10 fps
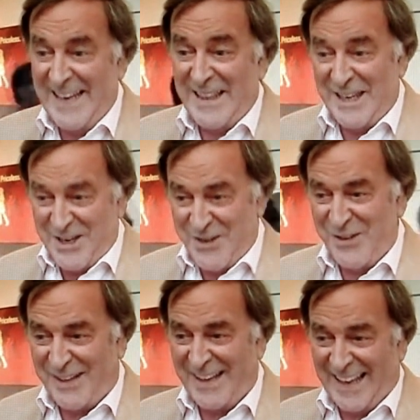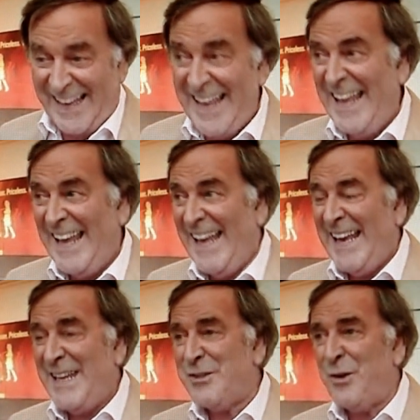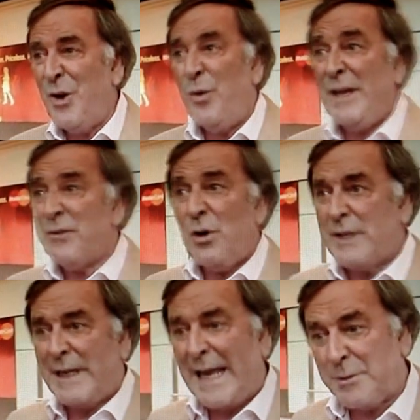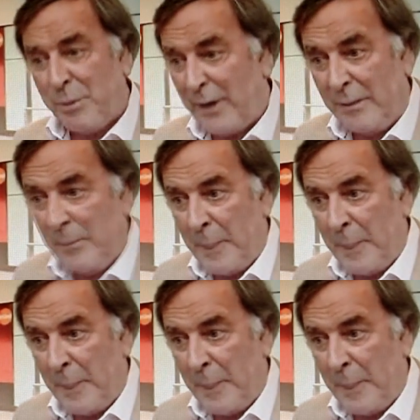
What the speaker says: in the UK is we have no diaspora.